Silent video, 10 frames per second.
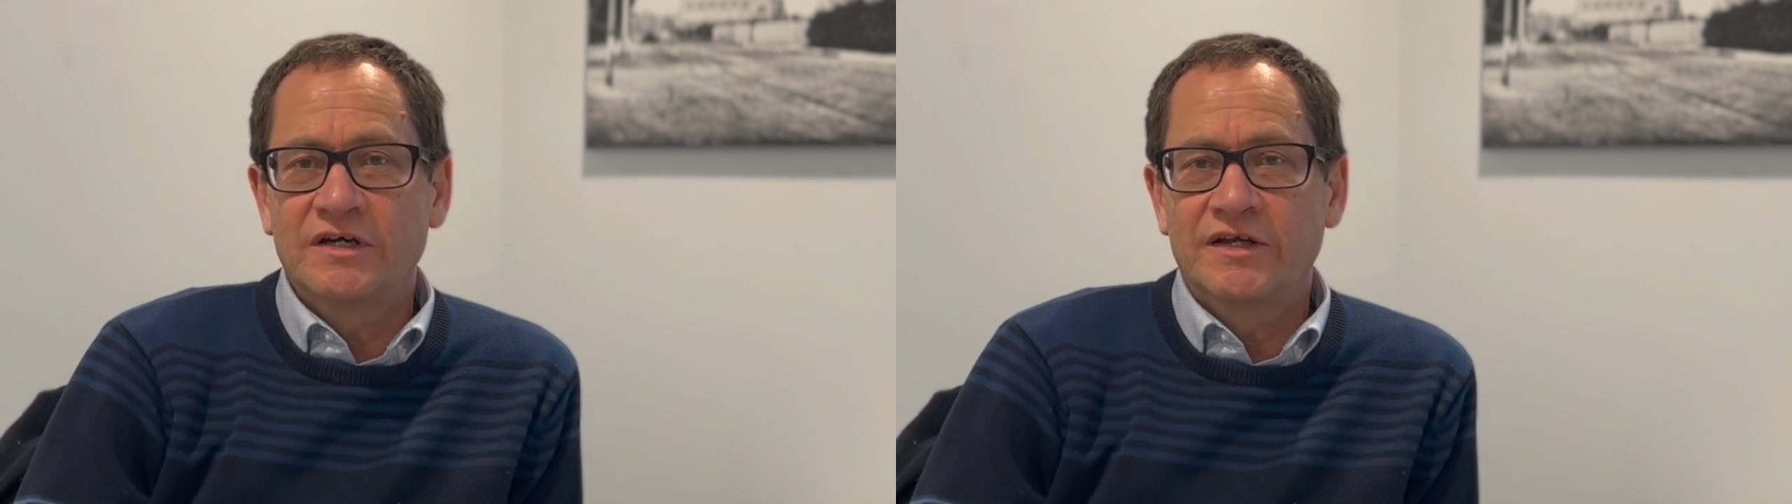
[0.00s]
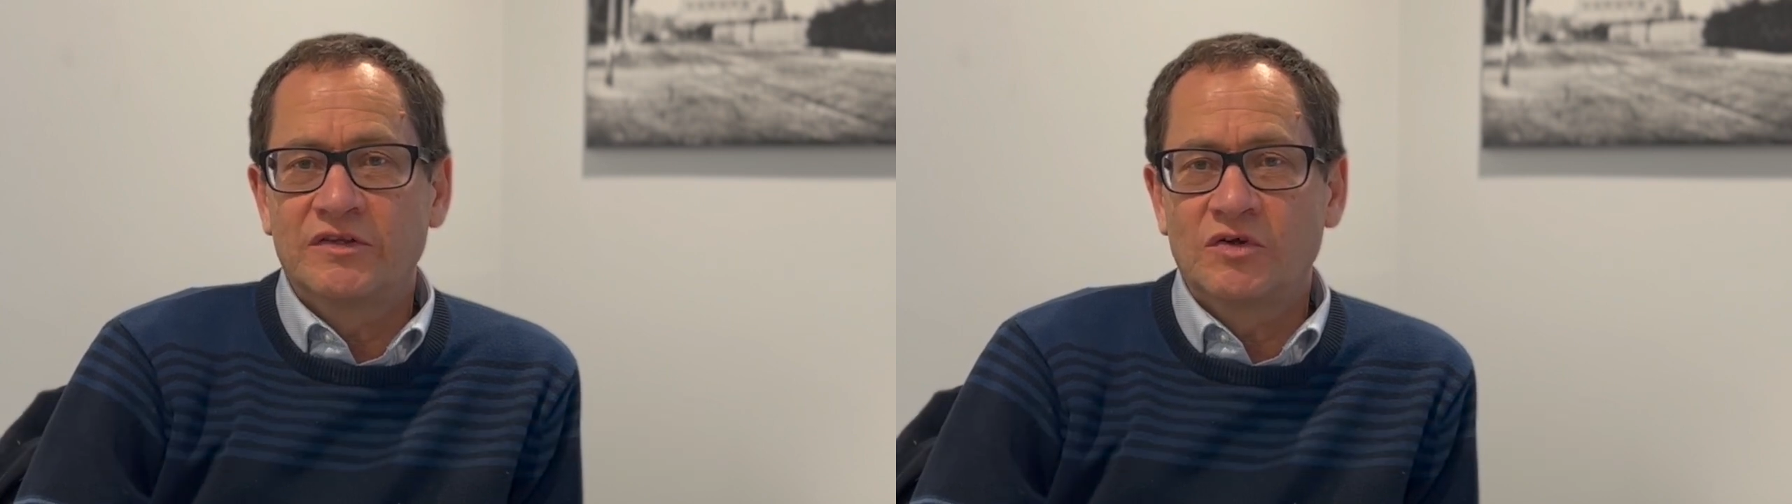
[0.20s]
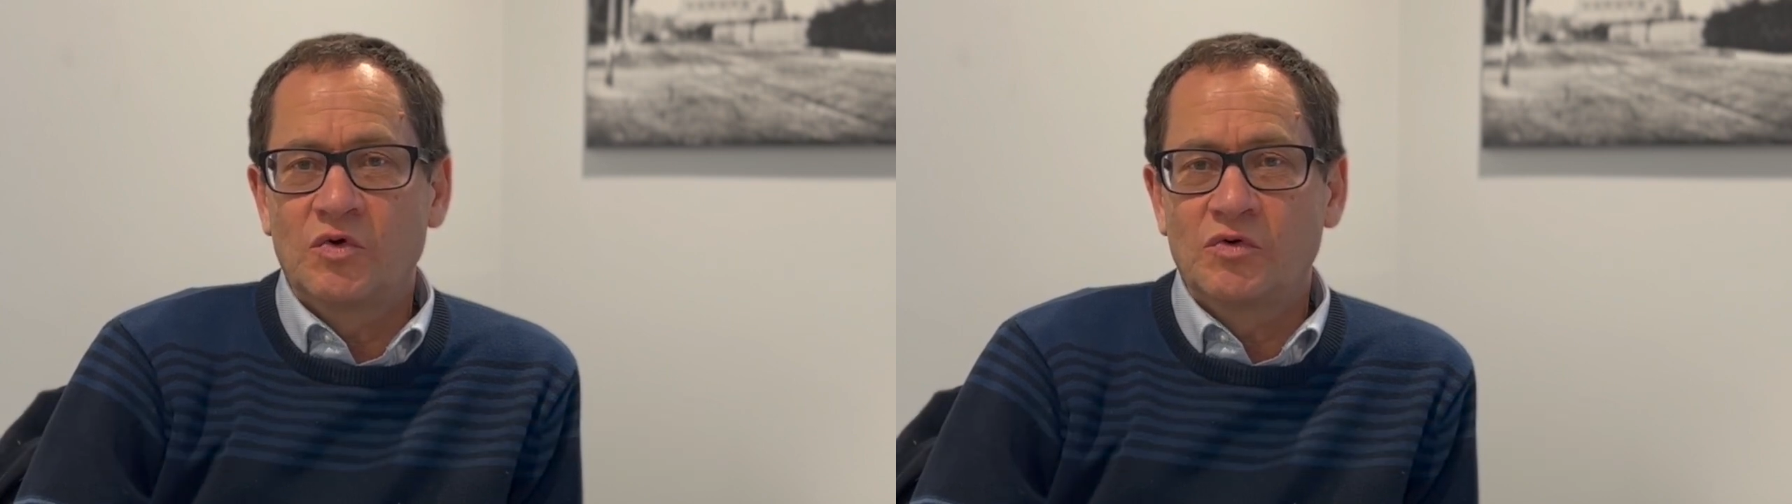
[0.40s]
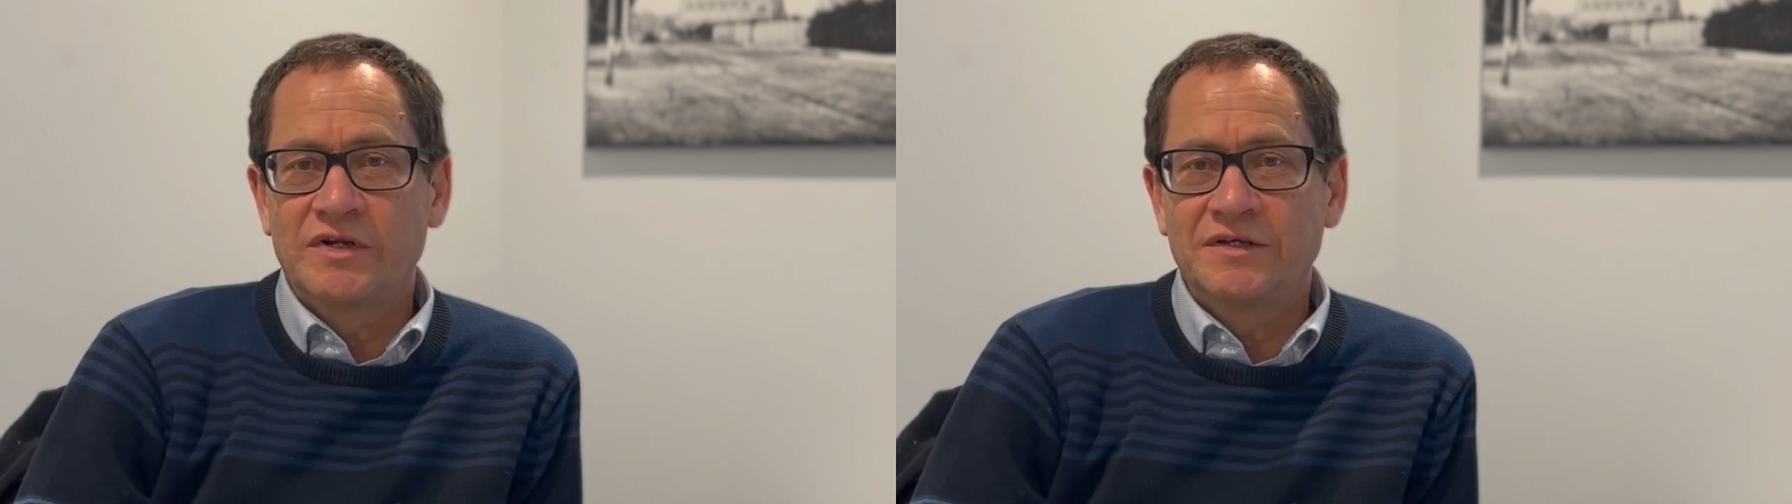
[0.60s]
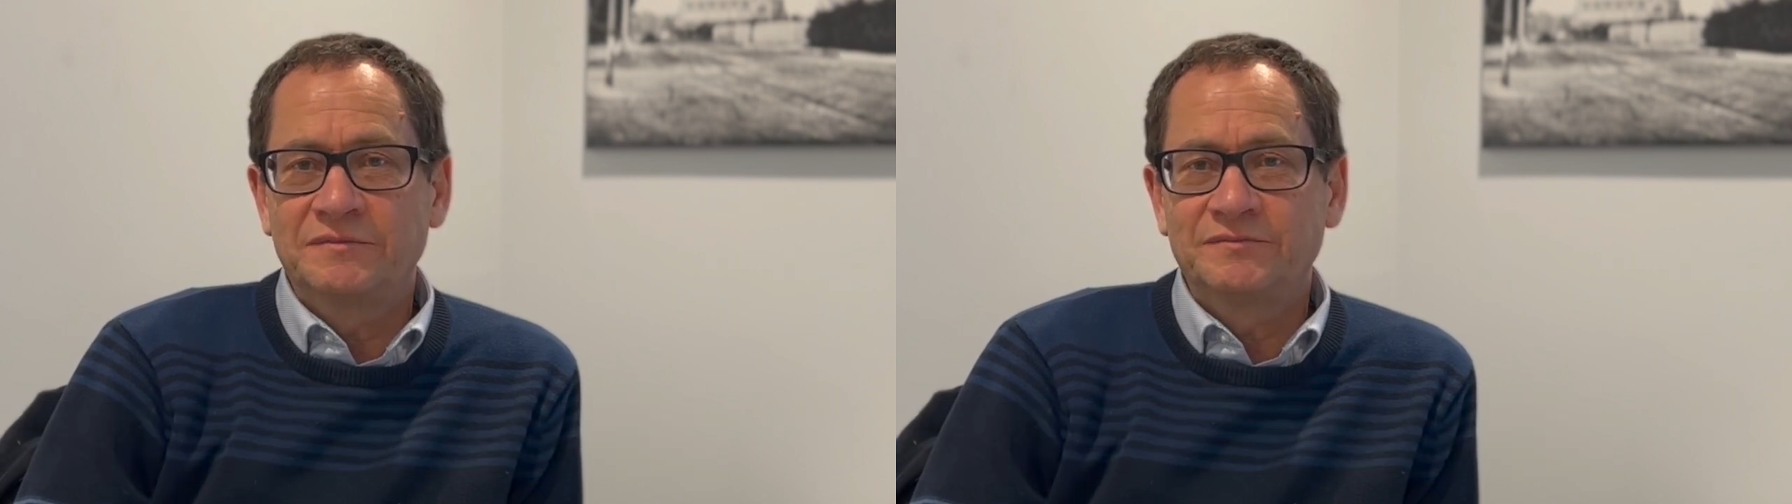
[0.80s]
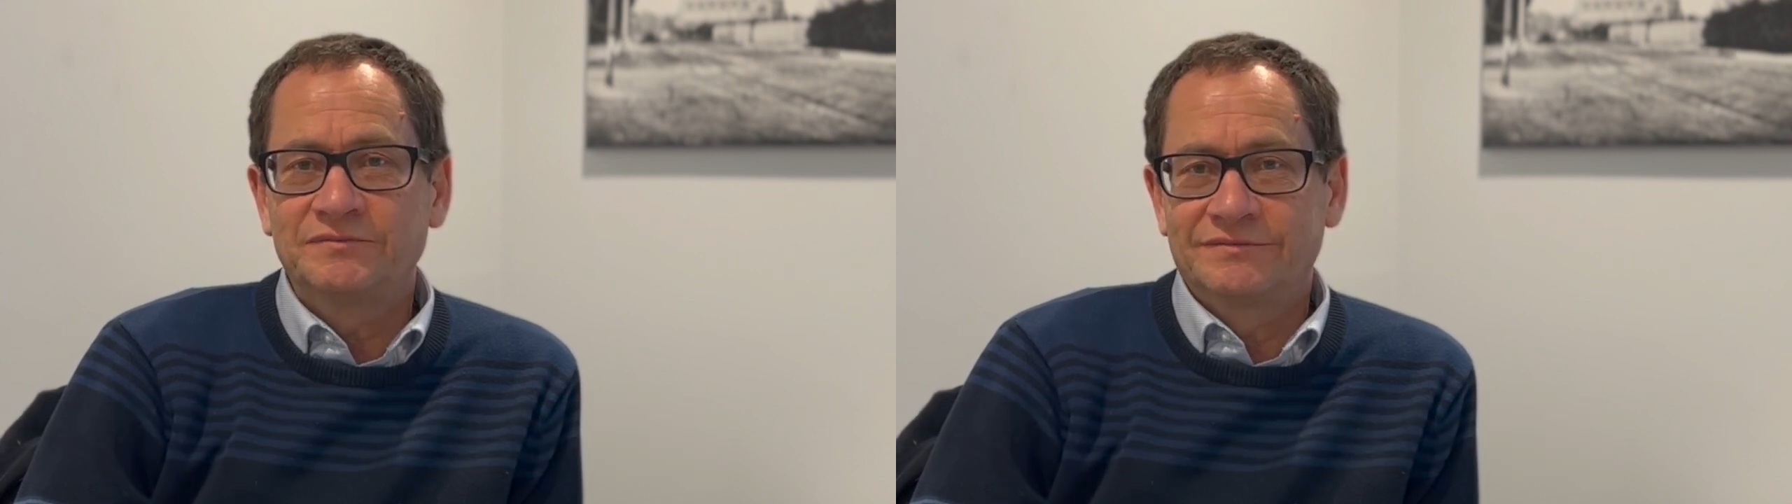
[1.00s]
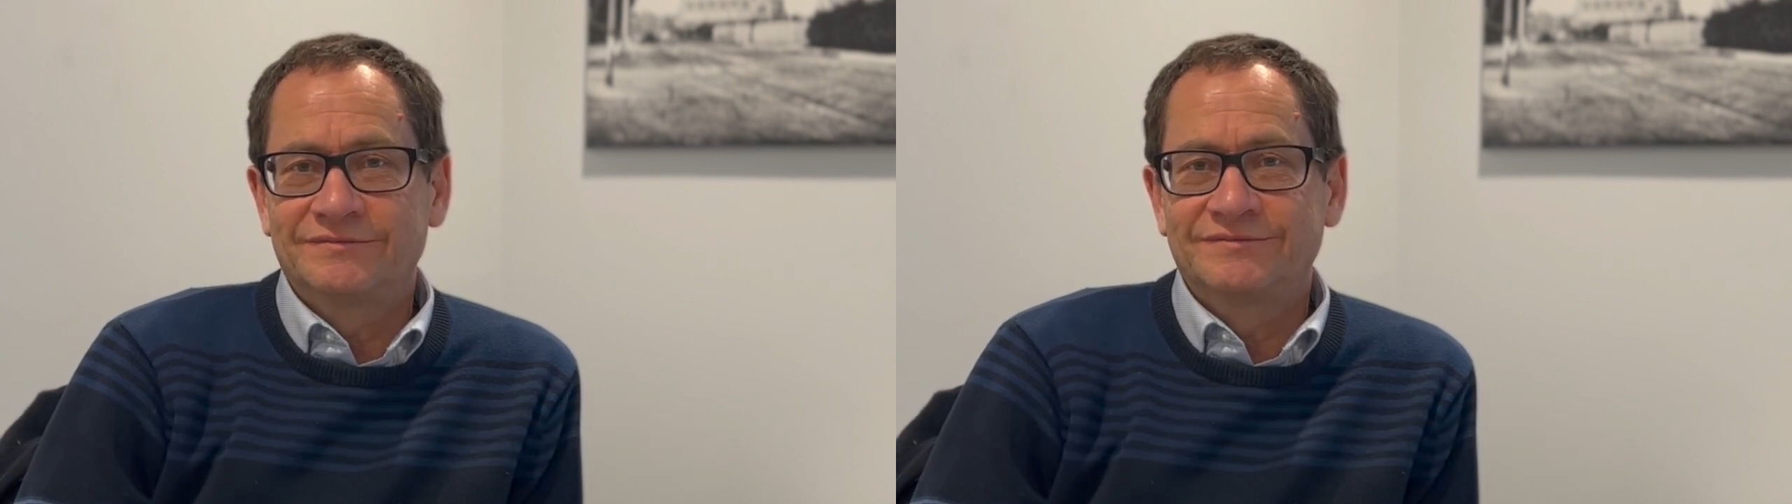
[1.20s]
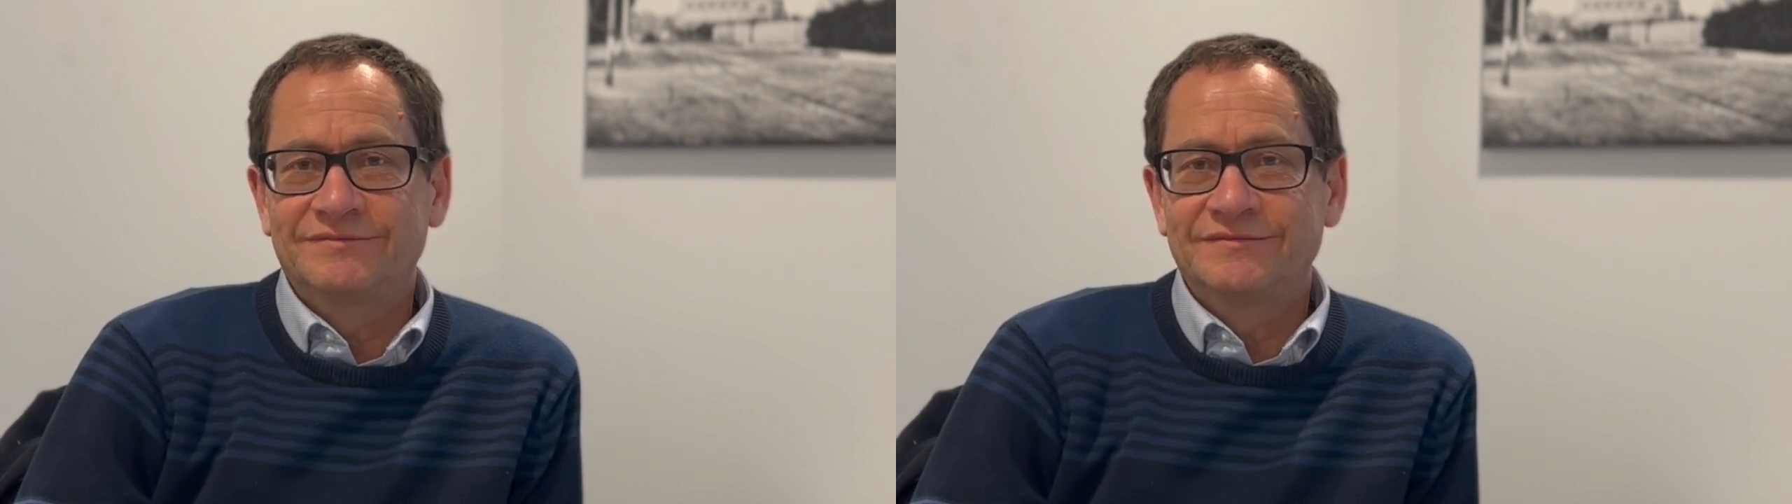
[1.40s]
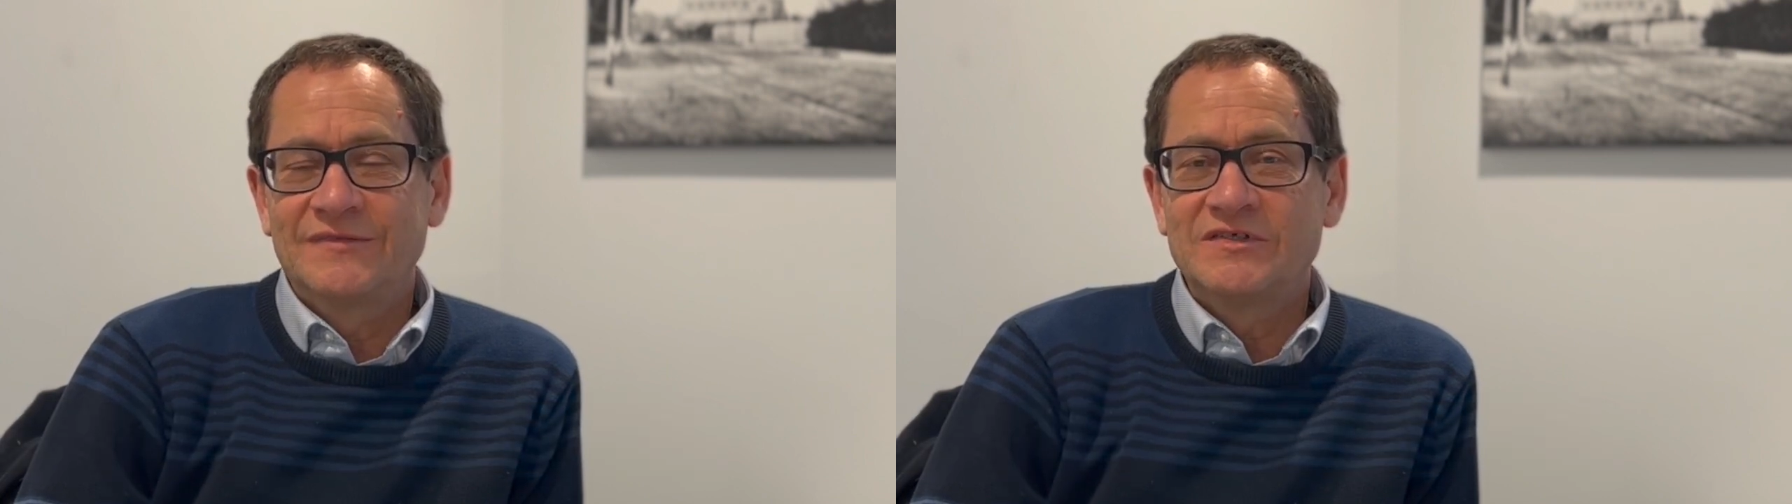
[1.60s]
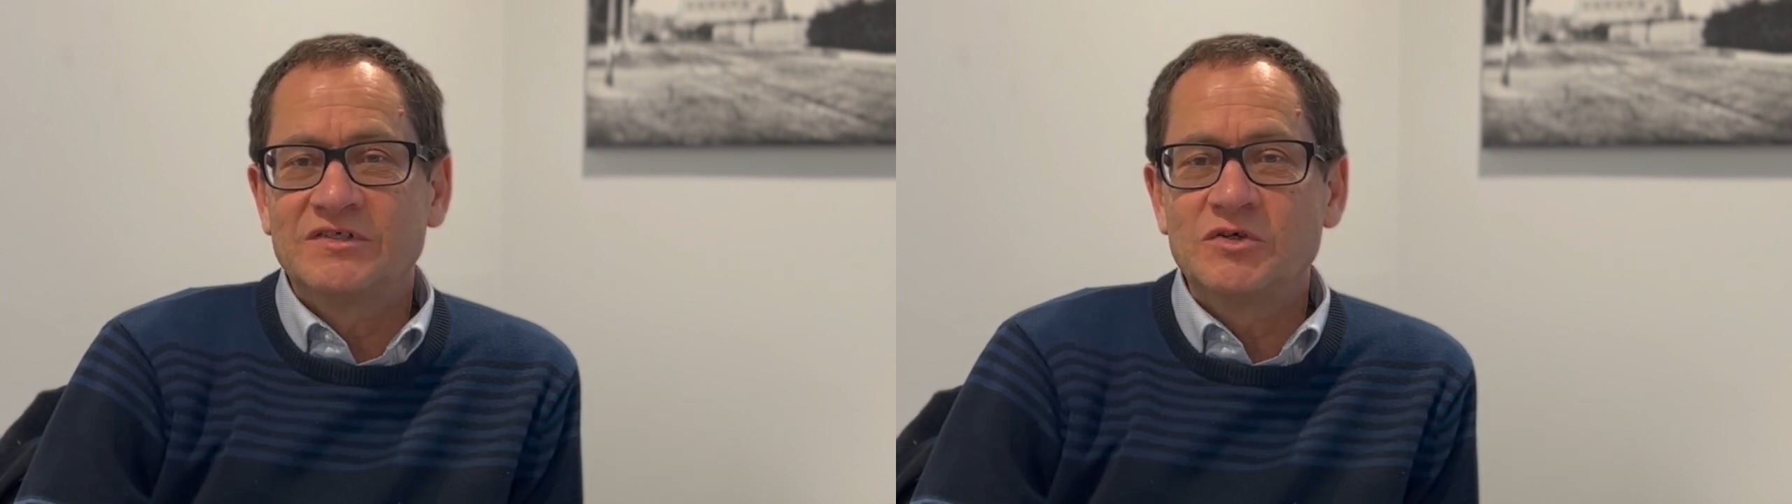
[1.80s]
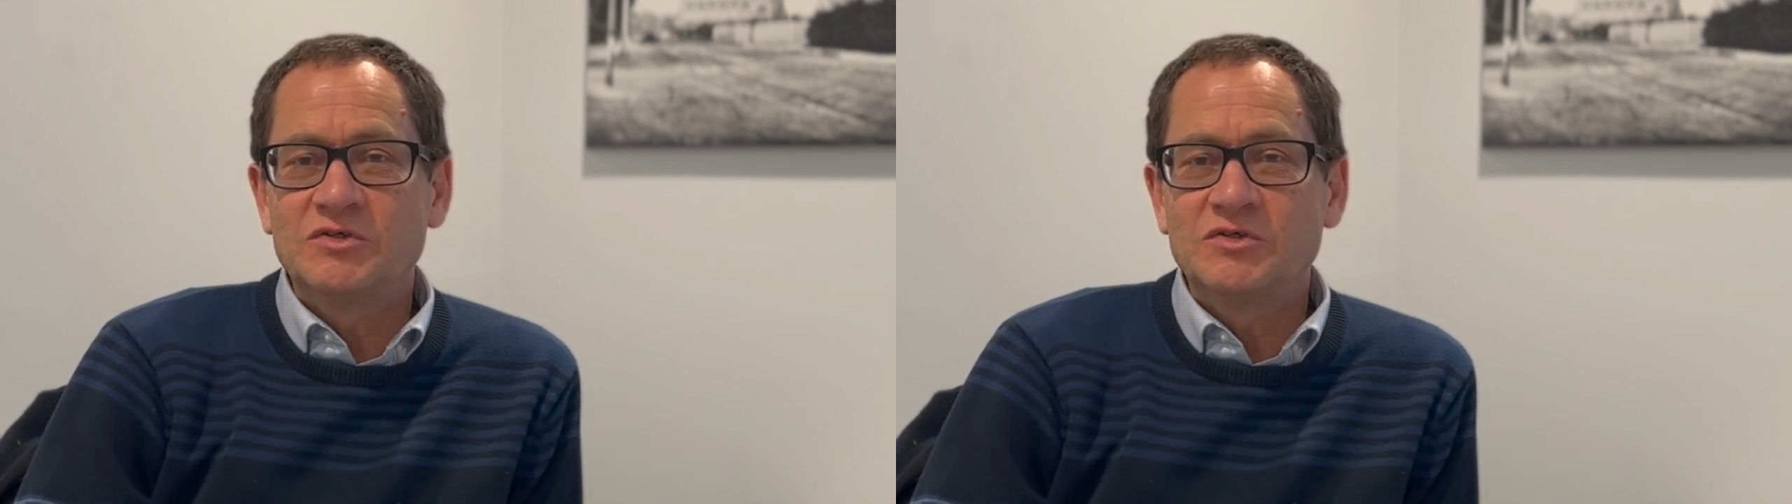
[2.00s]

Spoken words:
at the Gaudi. See you